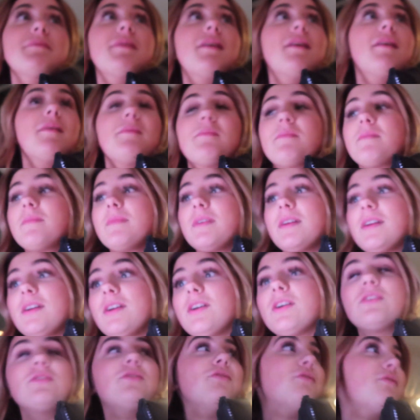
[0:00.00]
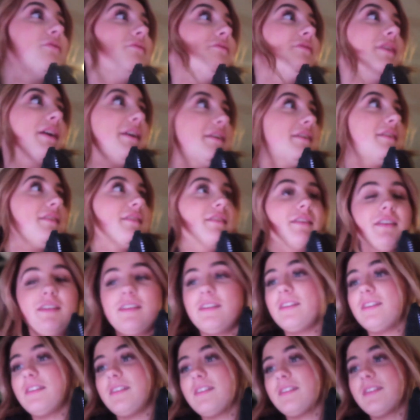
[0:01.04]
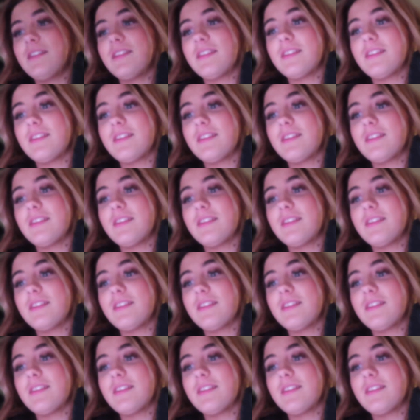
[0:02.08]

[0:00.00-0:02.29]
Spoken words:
Mom. You're very lucky.